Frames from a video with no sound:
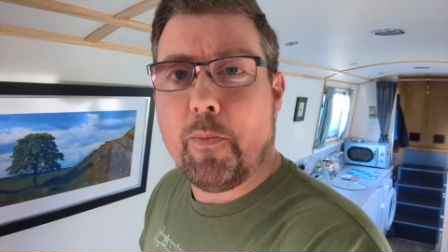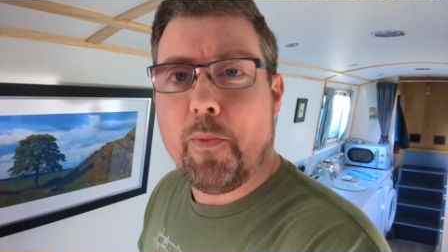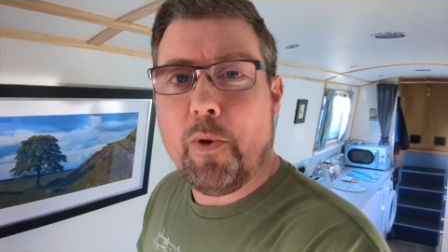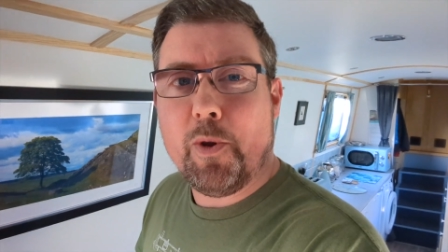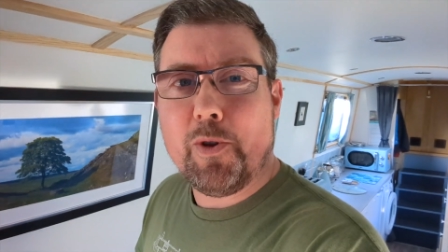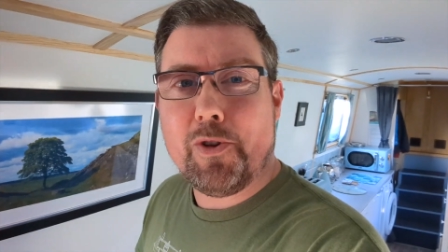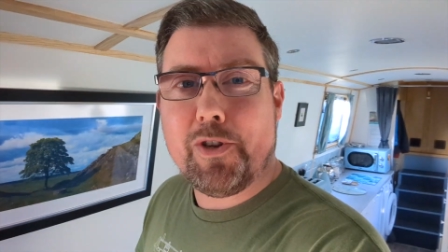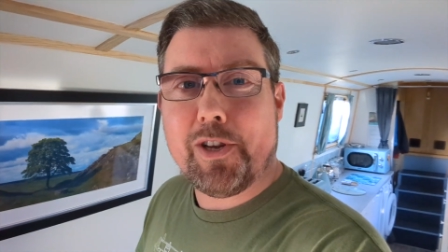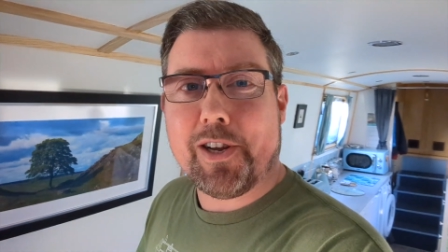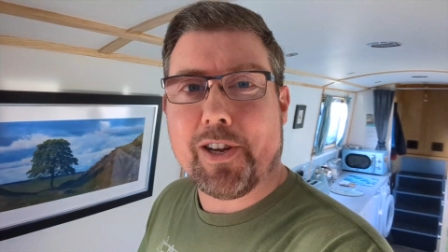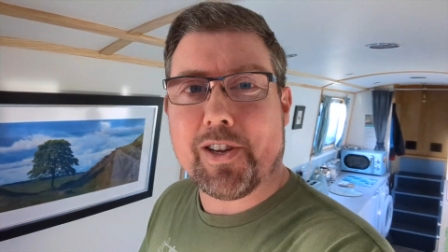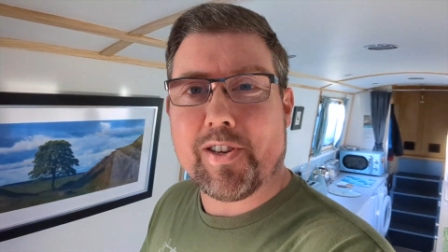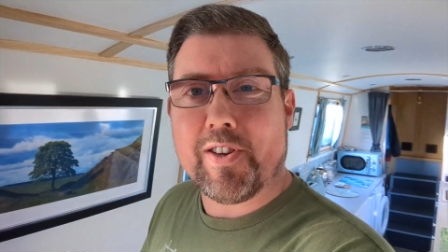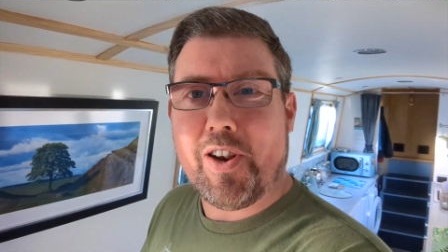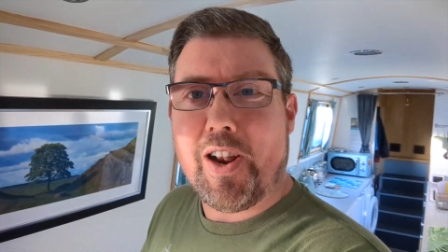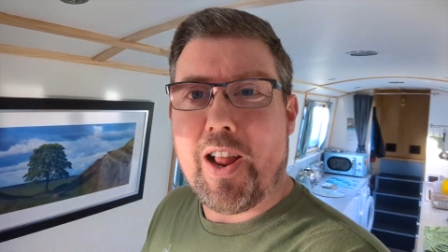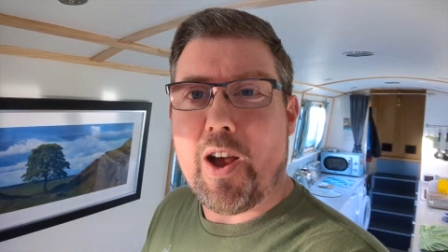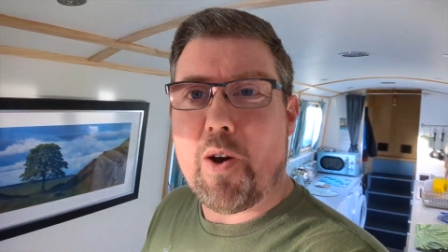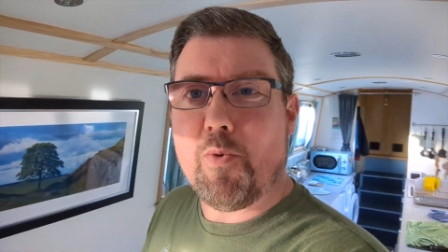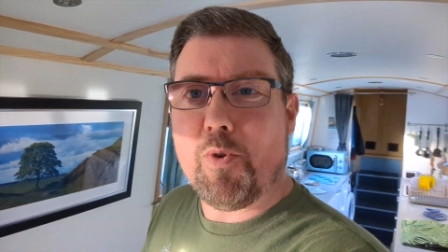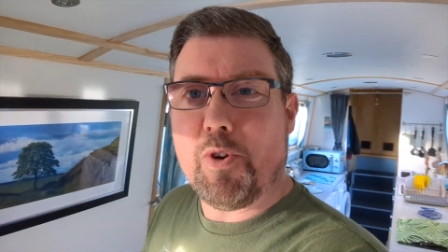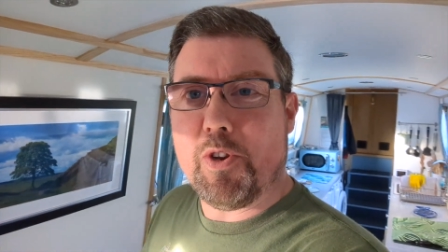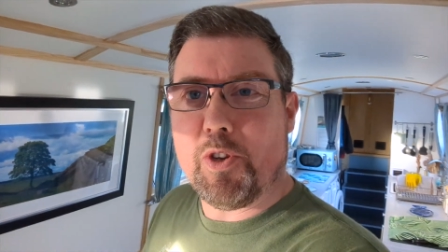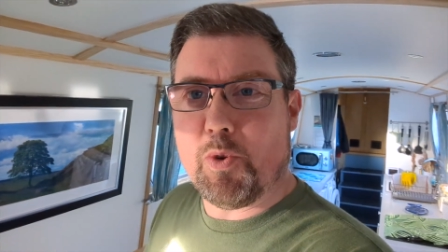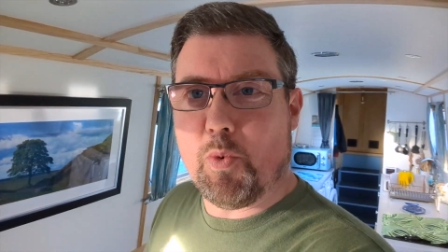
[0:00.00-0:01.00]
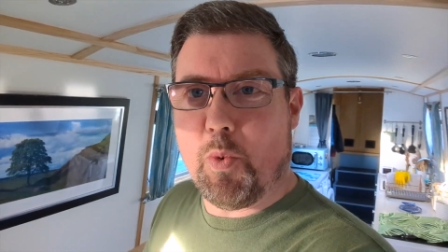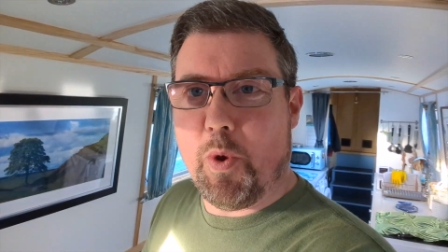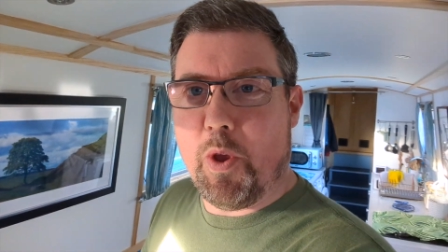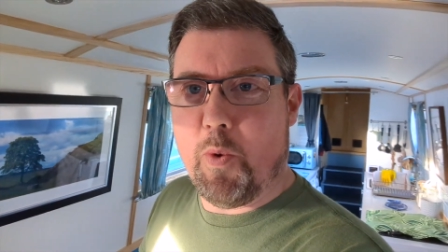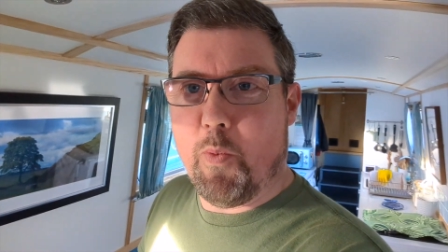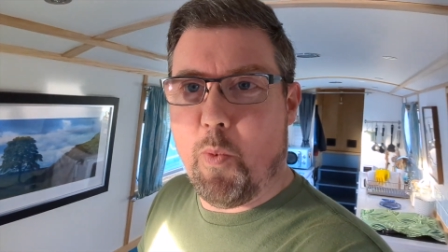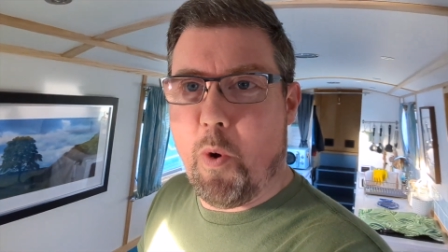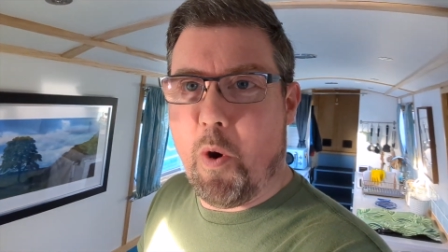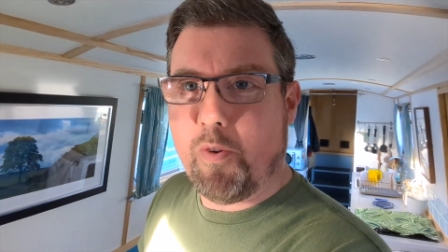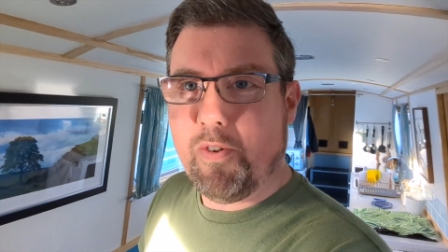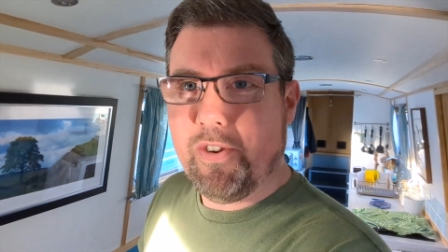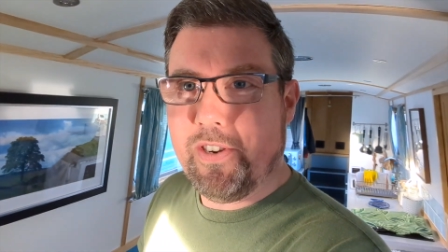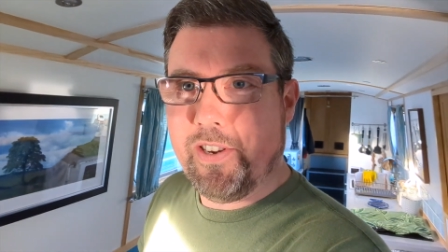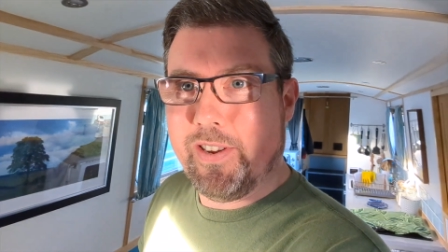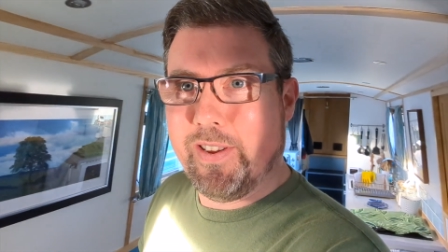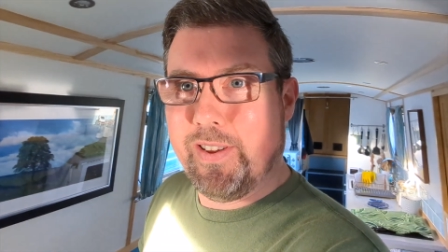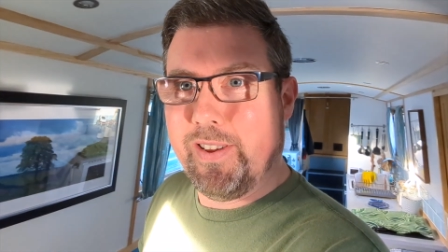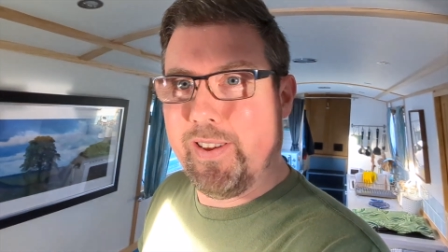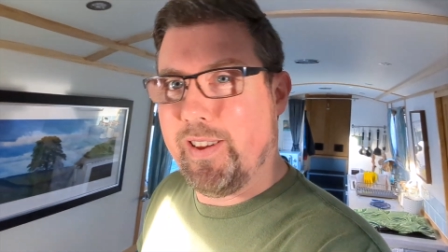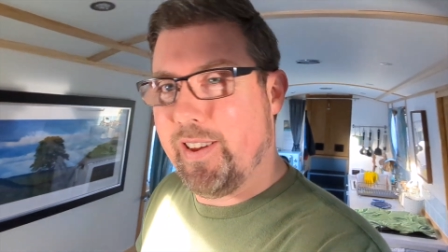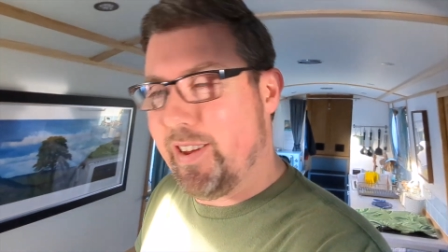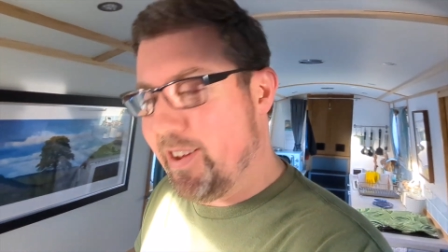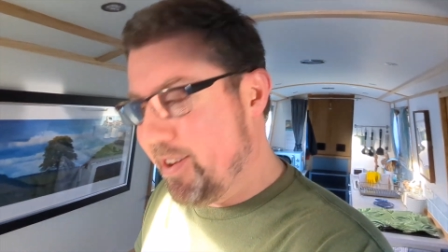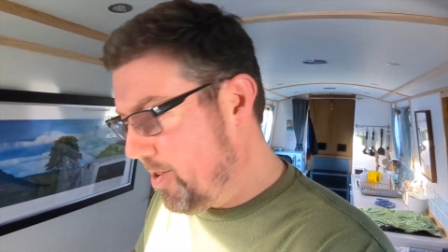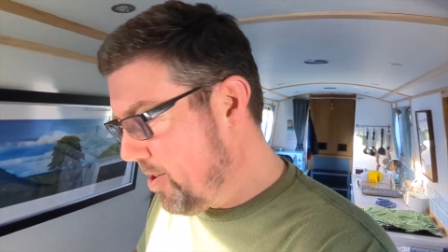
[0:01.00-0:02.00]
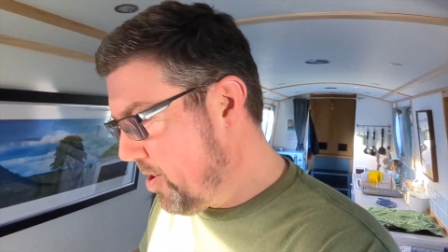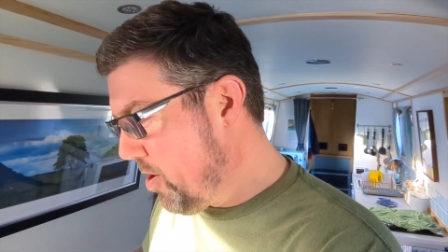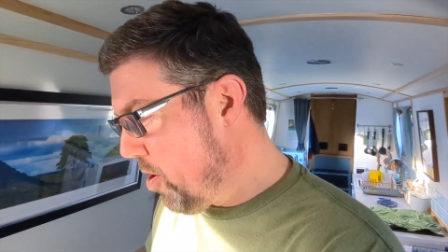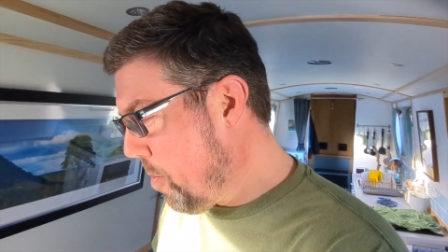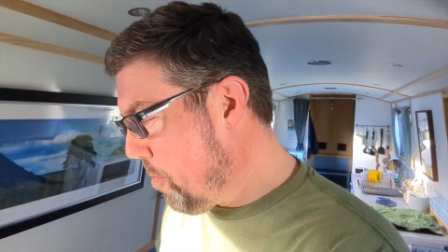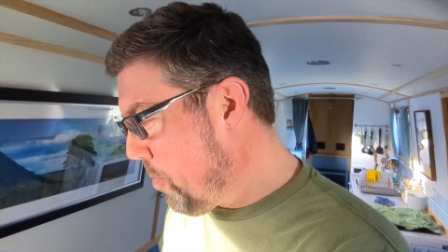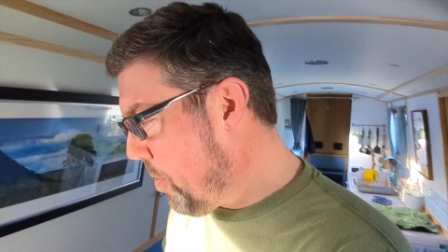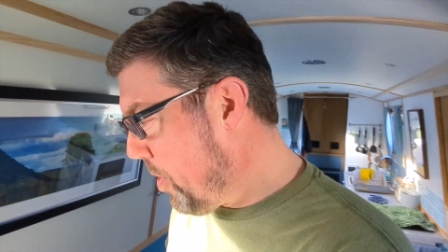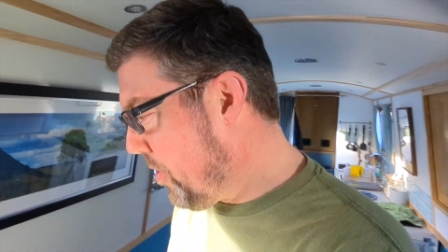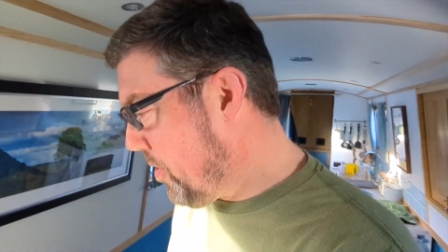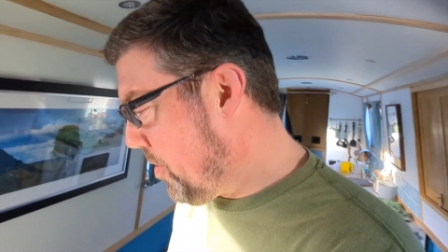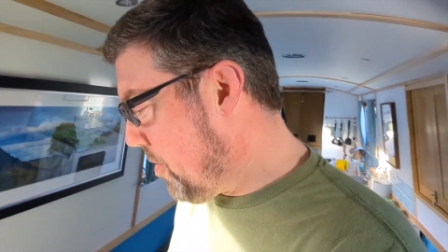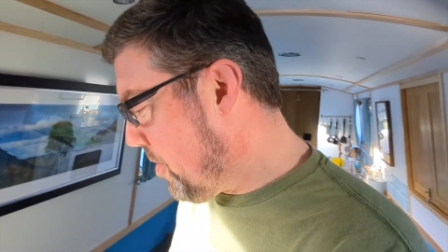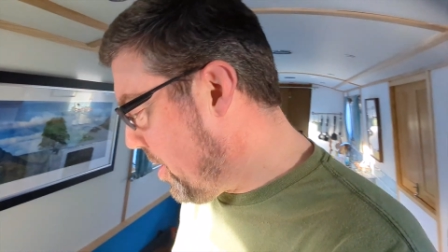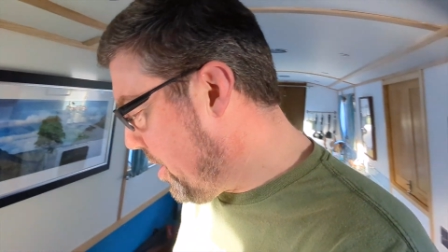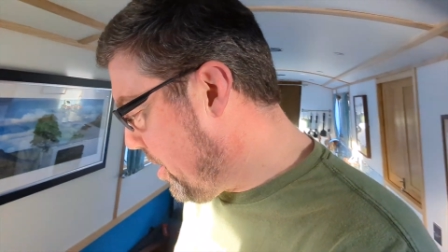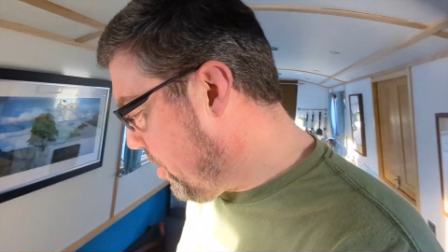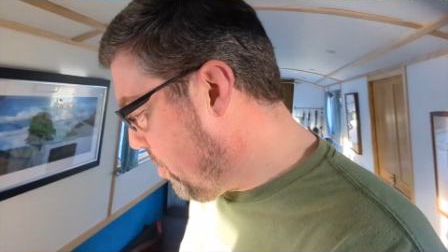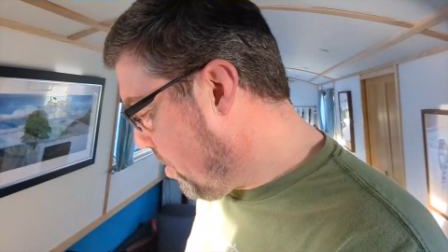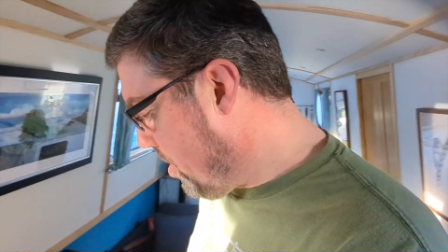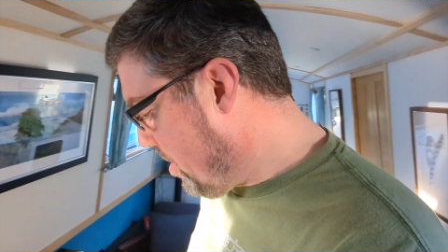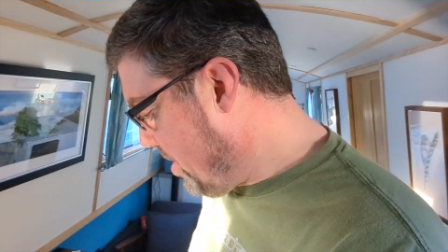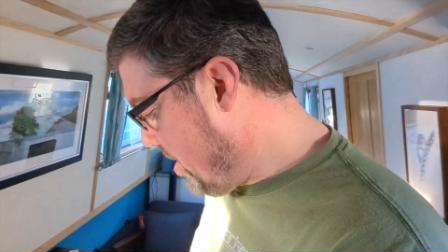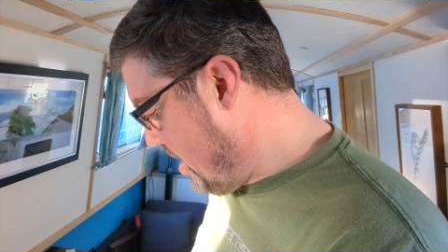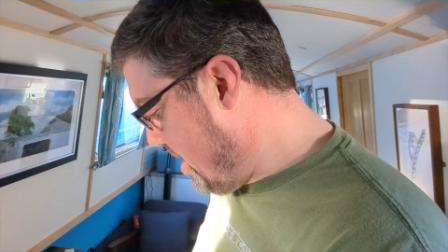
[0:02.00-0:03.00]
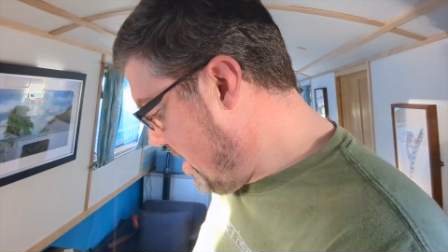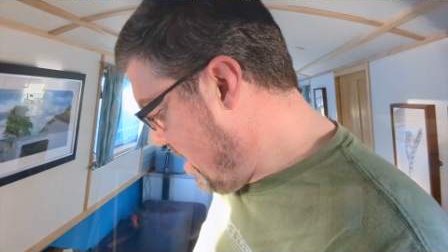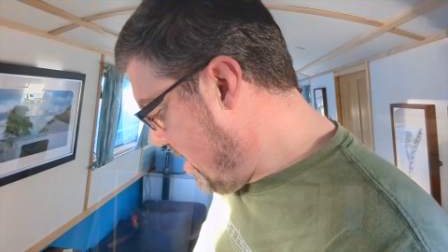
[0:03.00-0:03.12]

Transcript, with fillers: music as loud as we want, not bother anyone.